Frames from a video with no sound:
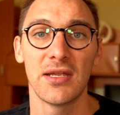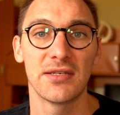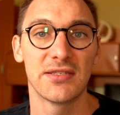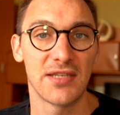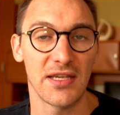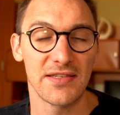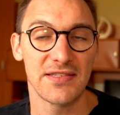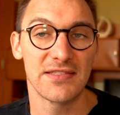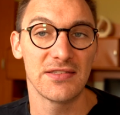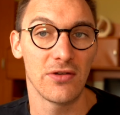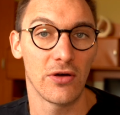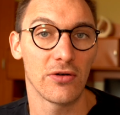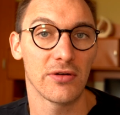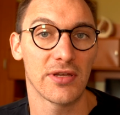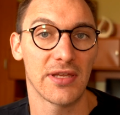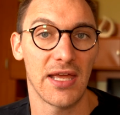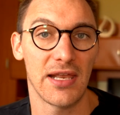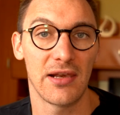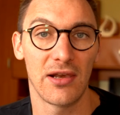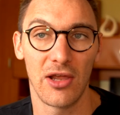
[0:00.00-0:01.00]
does not
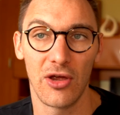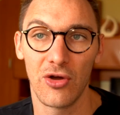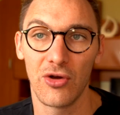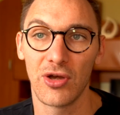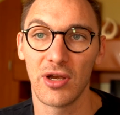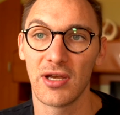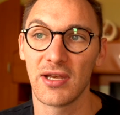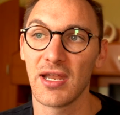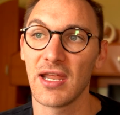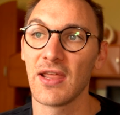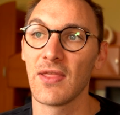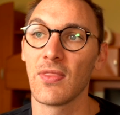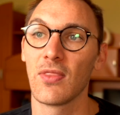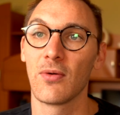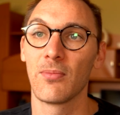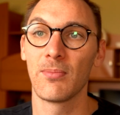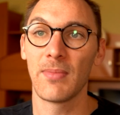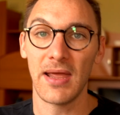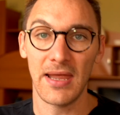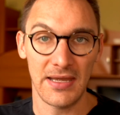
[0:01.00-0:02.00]
get loaded in
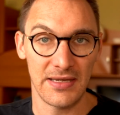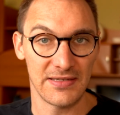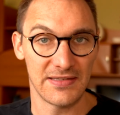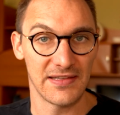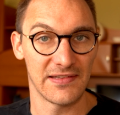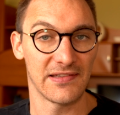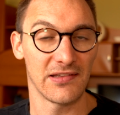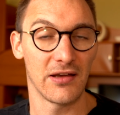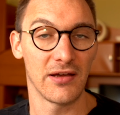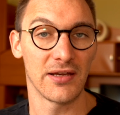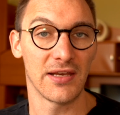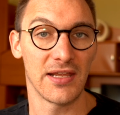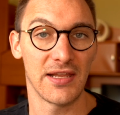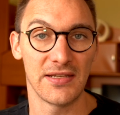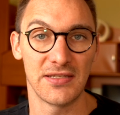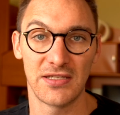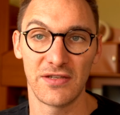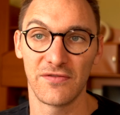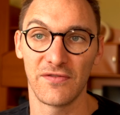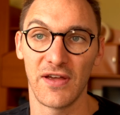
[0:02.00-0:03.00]
the main designer
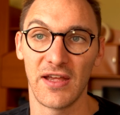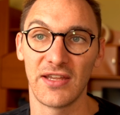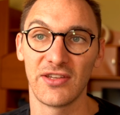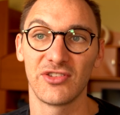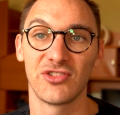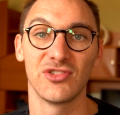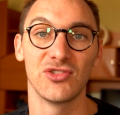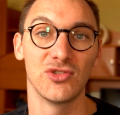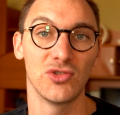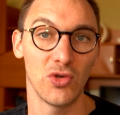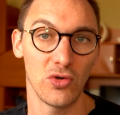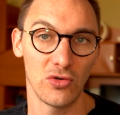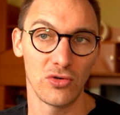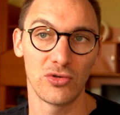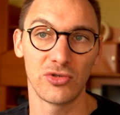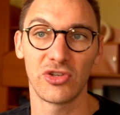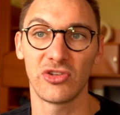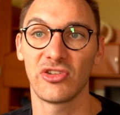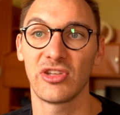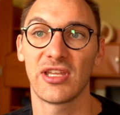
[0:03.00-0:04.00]
interface,
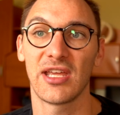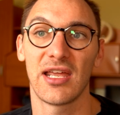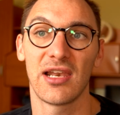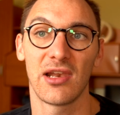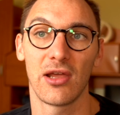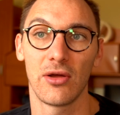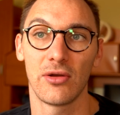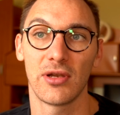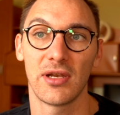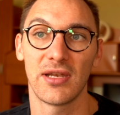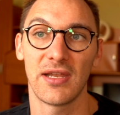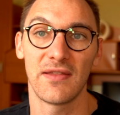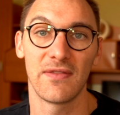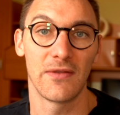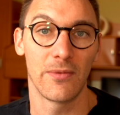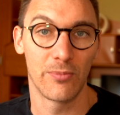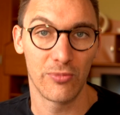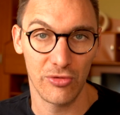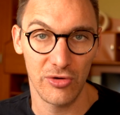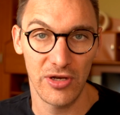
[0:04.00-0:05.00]
nor does it get loaded in
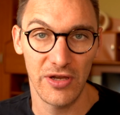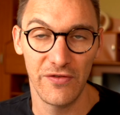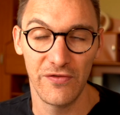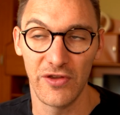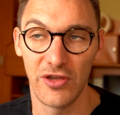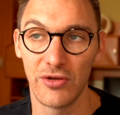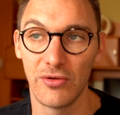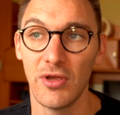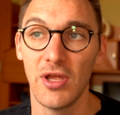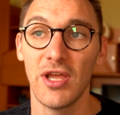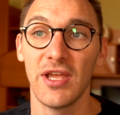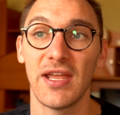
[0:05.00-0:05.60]
the preview.